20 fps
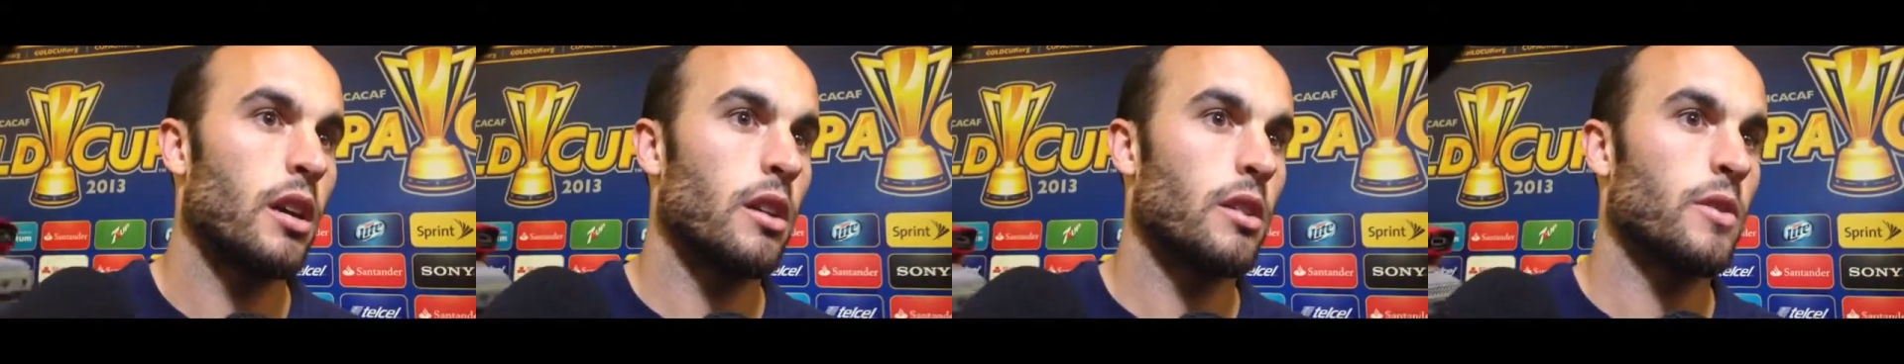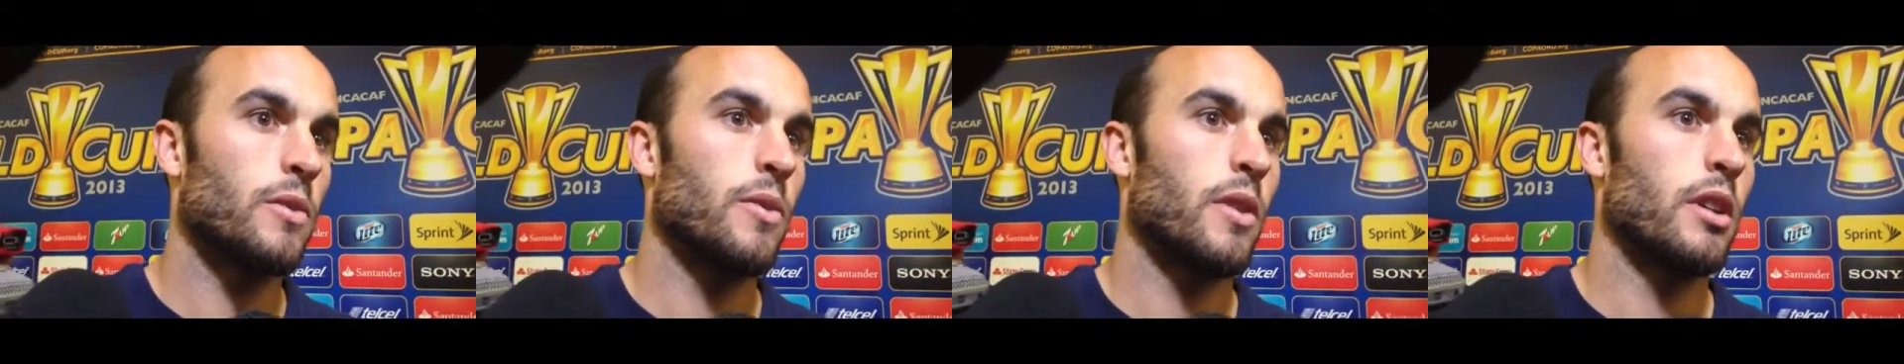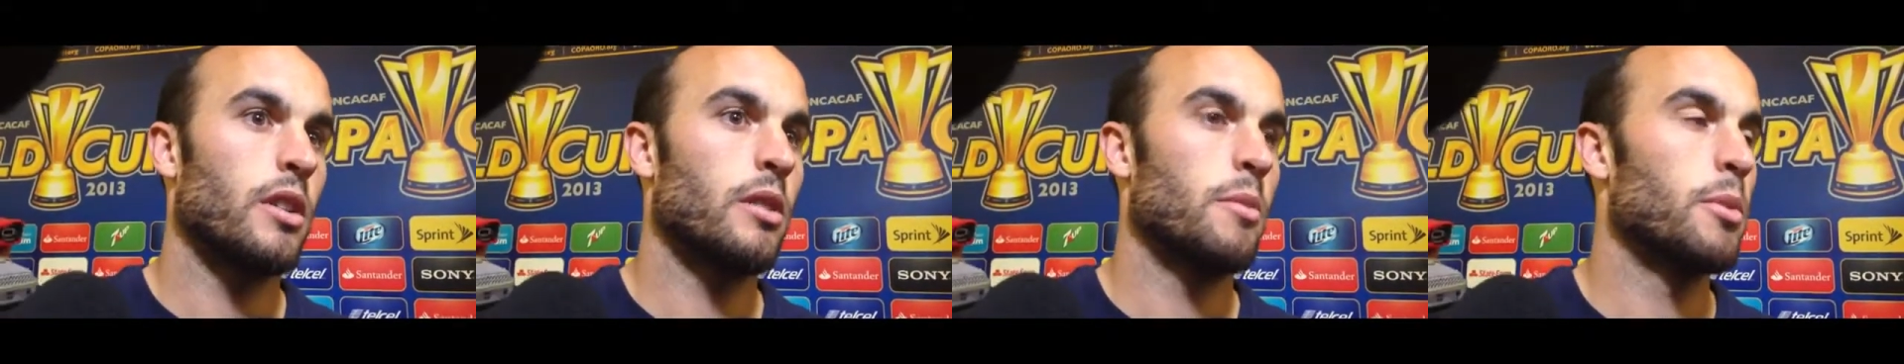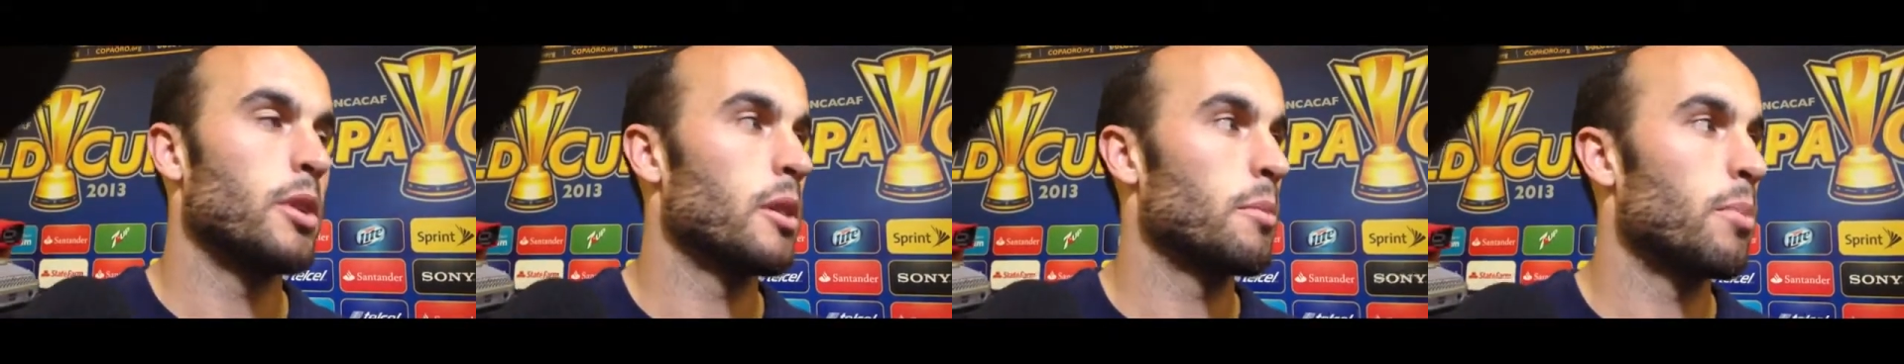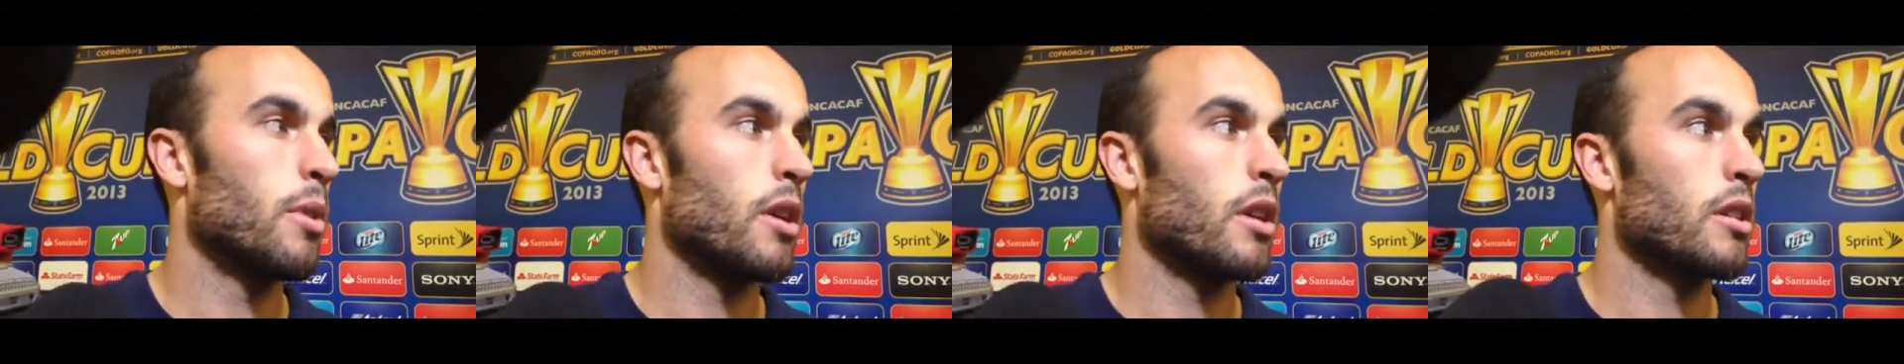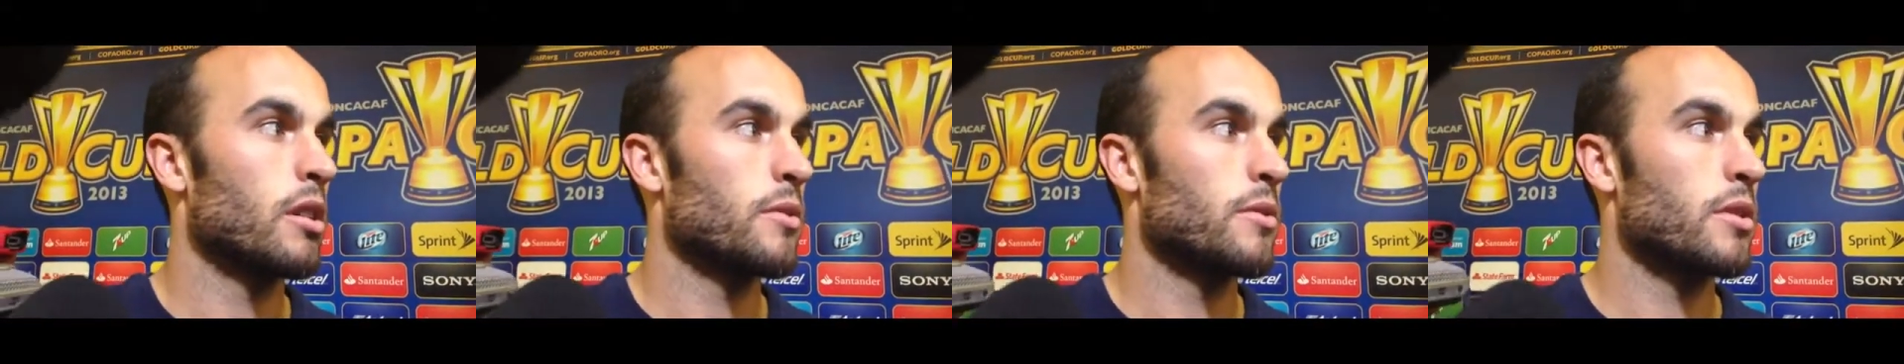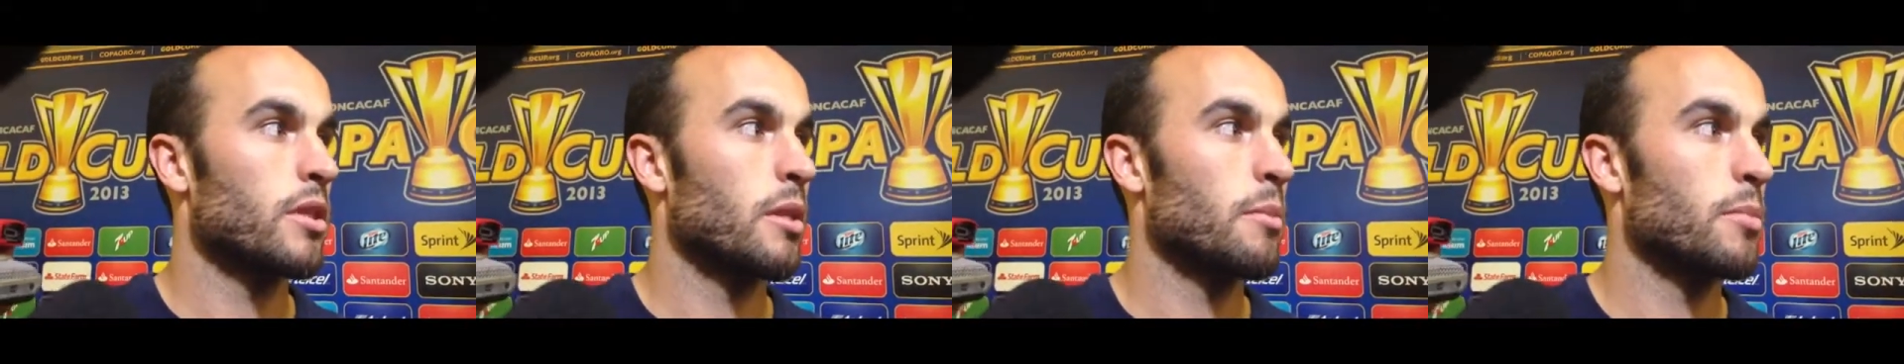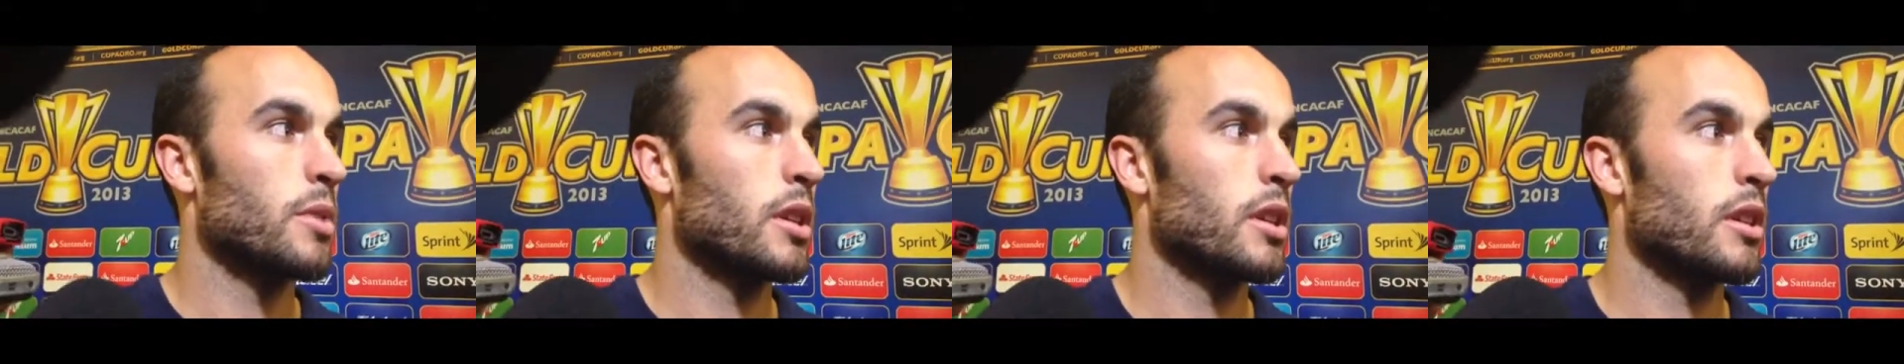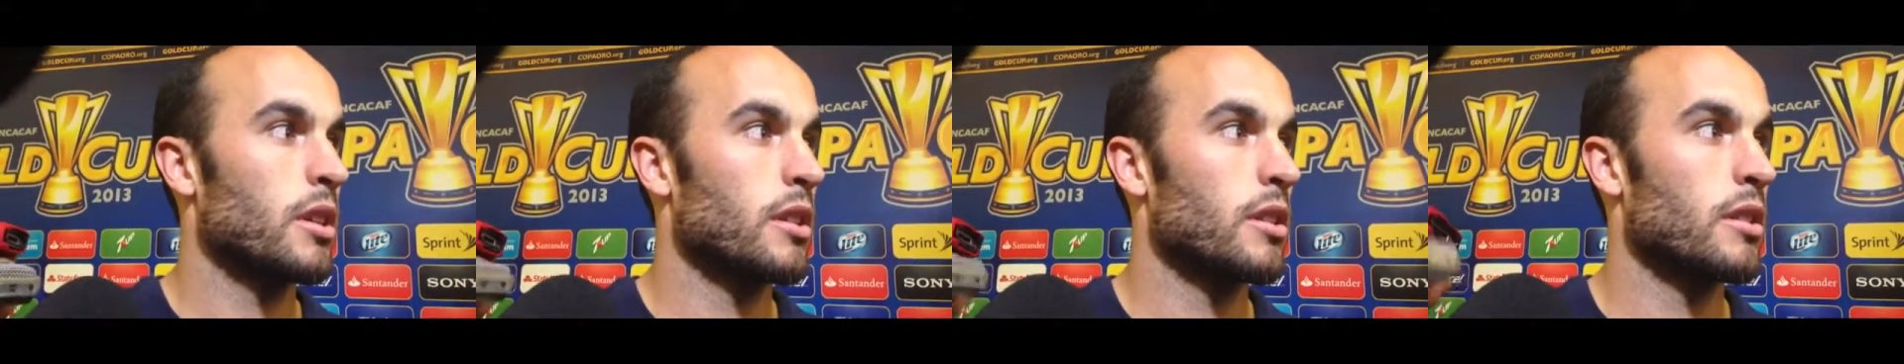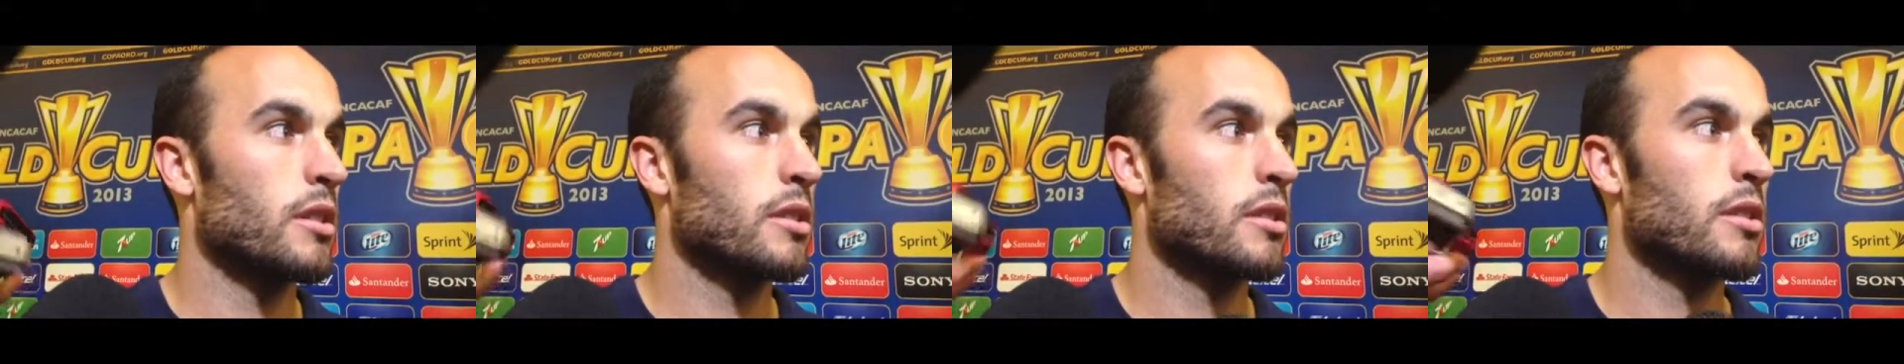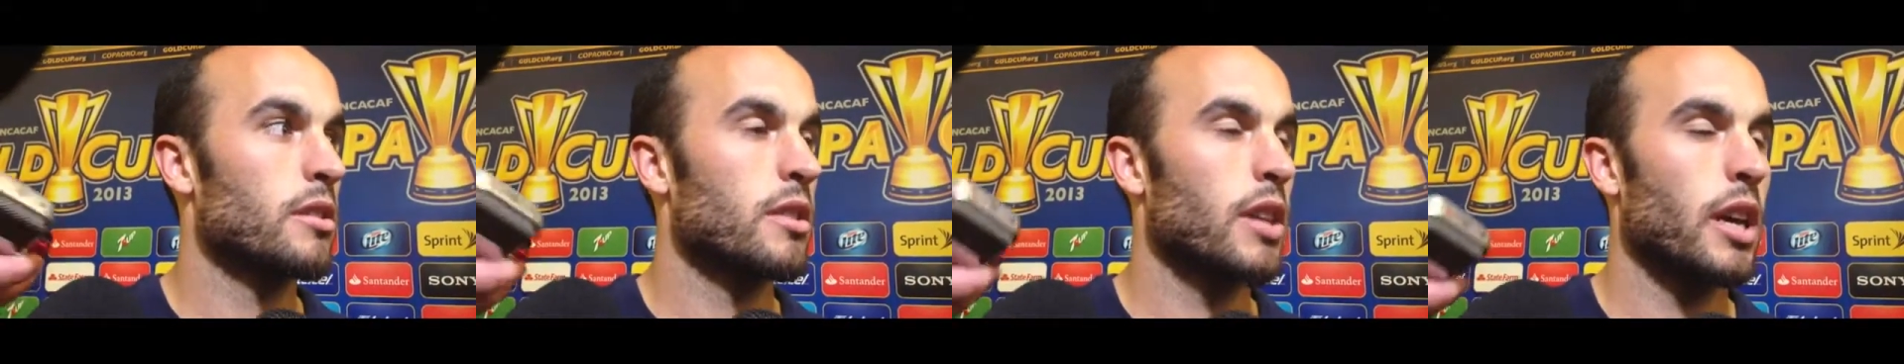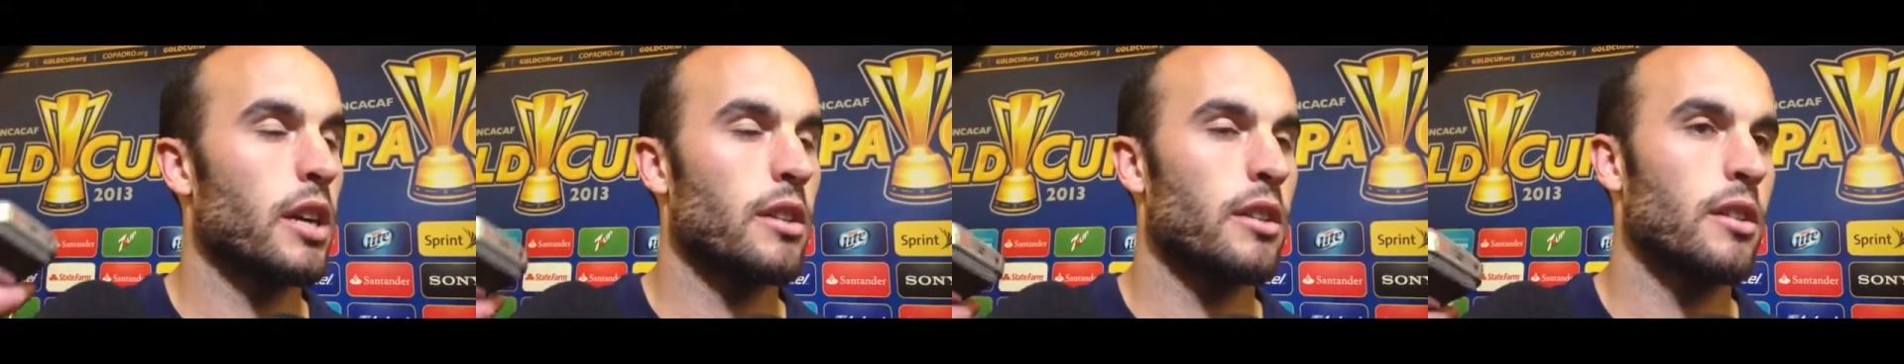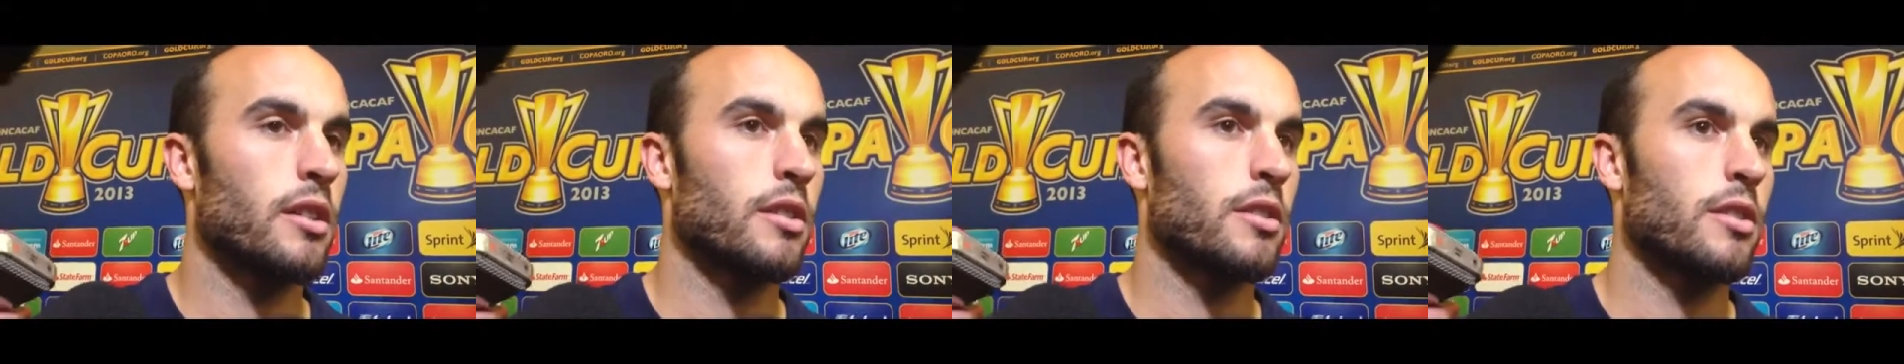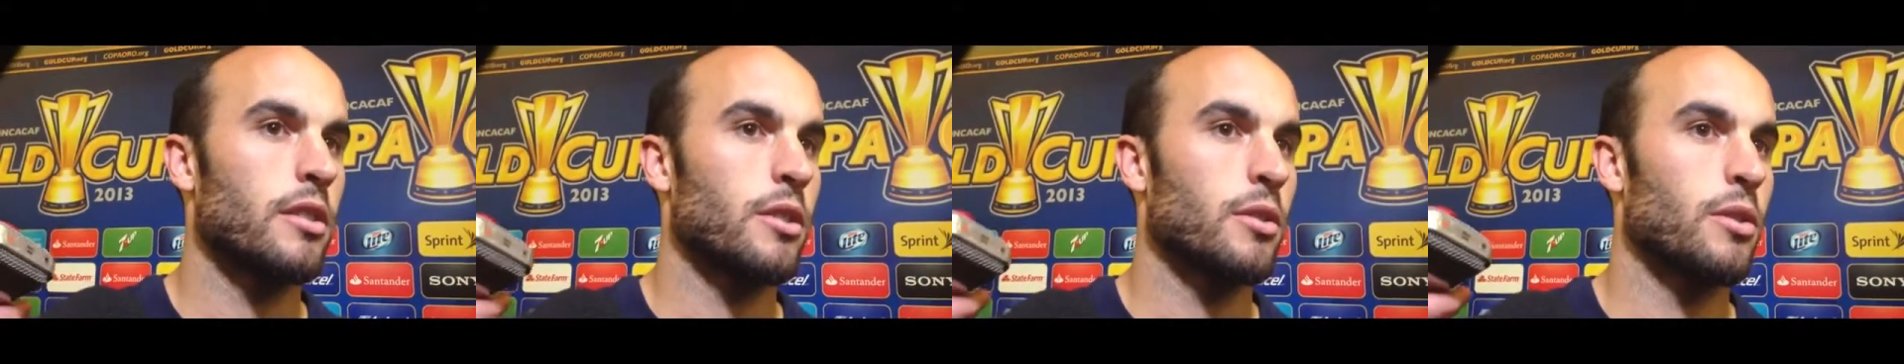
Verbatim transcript: it's fun to be a part of something like this,